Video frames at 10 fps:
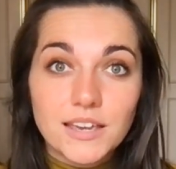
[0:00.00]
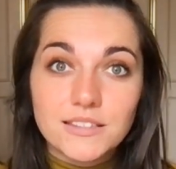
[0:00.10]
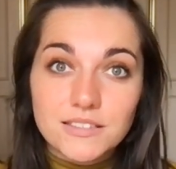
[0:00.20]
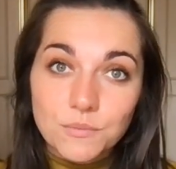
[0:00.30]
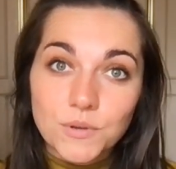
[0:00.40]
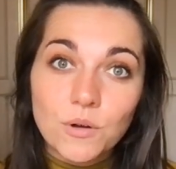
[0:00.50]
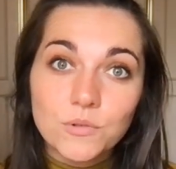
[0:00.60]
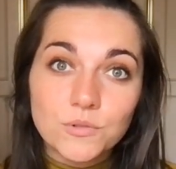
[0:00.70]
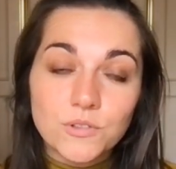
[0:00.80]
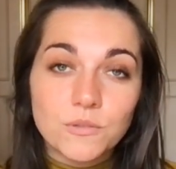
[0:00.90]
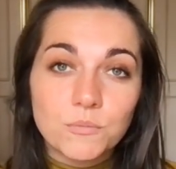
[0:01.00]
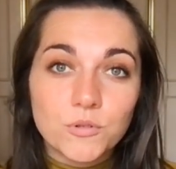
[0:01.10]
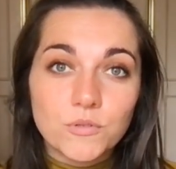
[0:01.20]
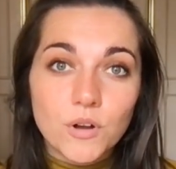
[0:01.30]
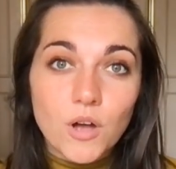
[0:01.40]
is that we all know that the
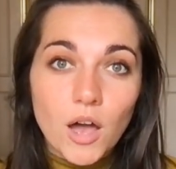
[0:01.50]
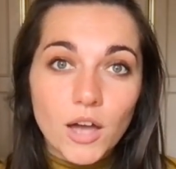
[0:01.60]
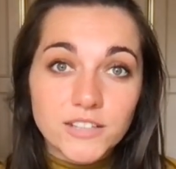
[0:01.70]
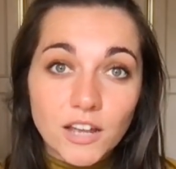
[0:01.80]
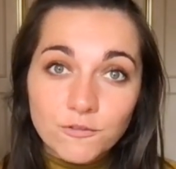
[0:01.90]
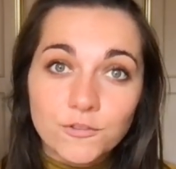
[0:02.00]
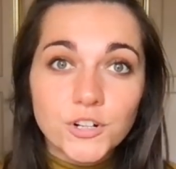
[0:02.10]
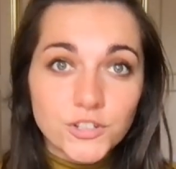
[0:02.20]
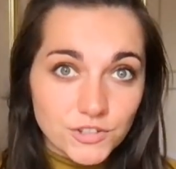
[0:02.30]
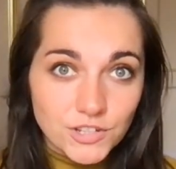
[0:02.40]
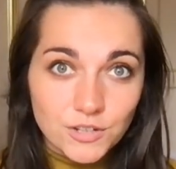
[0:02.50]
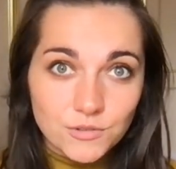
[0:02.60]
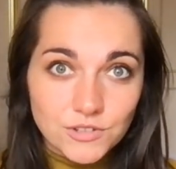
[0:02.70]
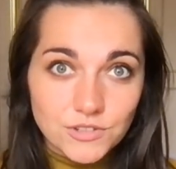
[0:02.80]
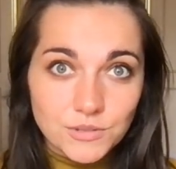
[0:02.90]
more diverse an
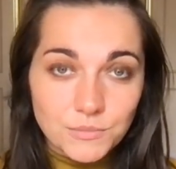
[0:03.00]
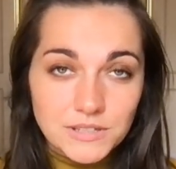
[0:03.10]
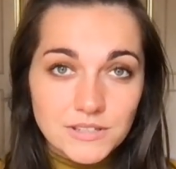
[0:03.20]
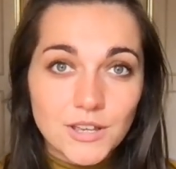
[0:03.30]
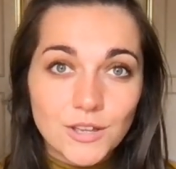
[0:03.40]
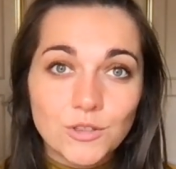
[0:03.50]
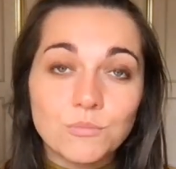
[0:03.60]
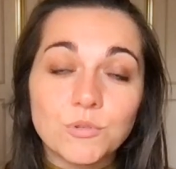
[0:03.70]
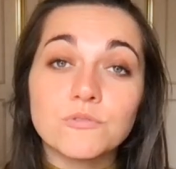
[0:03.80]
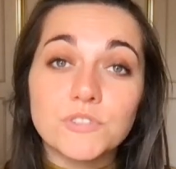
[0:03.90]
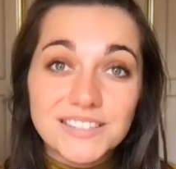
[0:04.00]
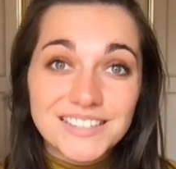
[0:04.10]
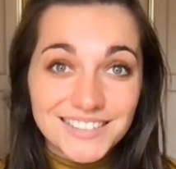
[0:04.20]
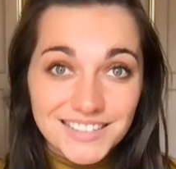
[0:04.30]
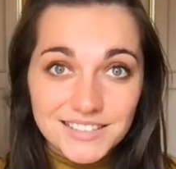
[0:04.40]
ecosystem is, the more
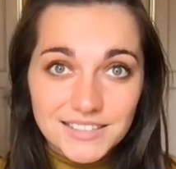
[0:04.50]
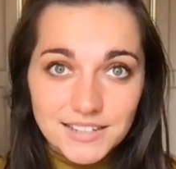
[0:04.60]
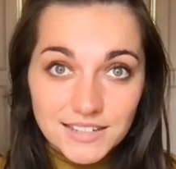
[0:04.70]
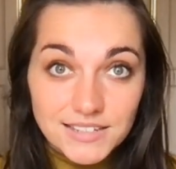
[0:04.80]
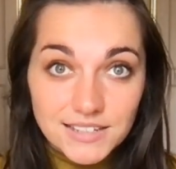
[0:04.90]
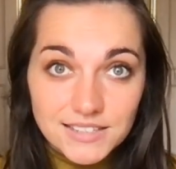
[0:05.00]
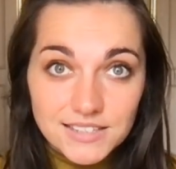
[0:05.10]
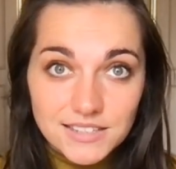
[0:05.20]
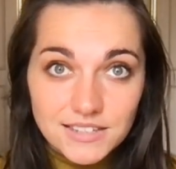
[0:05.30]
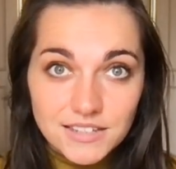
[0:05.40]
resilient it is.